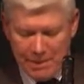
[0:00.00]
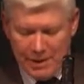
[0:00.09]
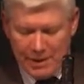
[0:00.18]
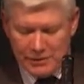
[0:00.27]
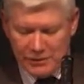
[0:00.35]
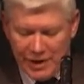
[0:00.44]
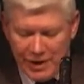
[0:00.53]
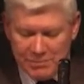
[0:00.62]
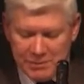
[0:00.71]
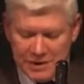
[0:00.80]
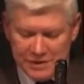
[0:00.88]
and on
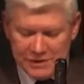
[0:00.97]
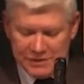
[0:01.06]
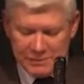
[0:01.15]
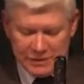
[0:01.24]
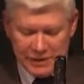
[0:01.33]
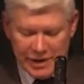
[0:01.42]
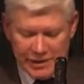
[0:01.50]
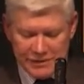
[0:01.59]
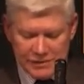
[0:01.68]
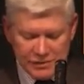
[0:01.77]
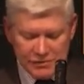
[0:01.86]
that basis was
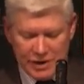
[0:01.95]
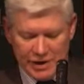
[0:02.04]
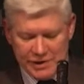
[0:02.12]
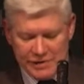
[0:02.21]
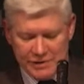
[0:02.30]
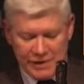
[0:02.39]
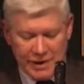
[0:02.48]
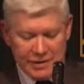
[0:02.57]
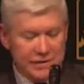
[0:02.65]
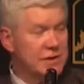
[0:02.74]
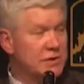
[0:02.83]
led to write
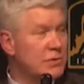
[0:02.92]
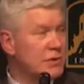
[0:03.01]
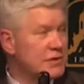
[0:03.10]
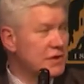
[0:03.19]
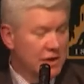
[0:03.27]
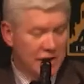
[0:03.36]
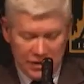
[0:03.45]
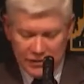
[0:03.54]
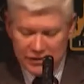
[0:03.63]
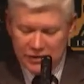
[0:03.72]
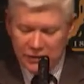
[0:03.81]
that, I quote,
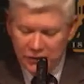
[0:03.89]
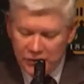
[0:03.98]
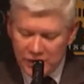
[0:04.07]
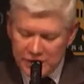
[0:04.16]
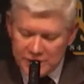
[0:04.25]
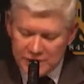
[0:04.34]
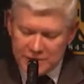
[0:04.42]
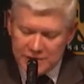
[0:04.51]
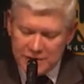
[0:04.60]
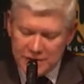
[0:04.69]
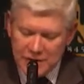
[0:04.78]
the
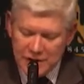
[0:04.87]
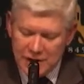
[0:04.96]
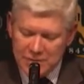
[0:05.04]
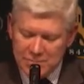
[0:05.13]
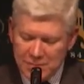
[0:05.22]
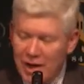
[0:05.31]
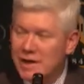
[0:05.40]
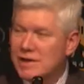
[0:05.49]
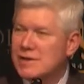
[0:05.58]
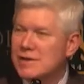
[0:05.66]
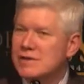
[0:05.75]
difference in
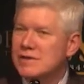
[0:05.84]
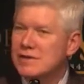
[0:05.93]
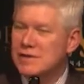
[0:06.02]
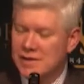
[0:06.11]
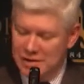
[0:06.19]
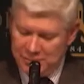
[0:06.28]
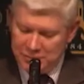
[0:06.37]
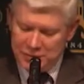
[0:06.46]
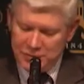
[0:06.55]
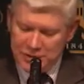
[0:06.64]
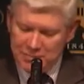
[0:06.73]
mind
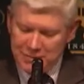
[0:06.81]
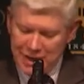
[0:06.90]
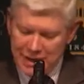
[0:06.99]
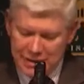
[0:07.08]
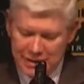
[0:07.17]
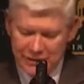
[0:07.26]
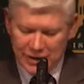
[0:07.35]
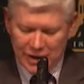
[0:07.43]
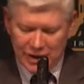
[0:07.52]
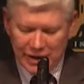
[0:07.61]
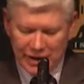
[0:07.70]
between man and the
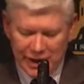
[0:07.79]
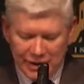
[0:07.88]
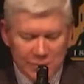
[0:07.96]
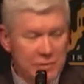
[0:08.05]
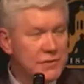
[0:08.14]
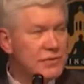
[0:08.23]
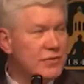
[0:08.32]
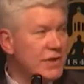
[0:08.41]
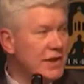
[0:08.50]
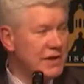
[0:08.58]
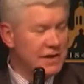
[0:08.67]
higher animals,
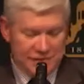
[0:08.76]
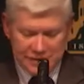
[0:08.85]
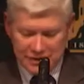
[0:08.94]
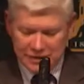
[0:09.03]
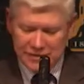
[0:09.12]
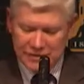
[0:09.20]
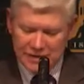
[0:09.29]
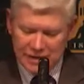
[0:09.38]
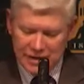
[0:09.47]
great as it is,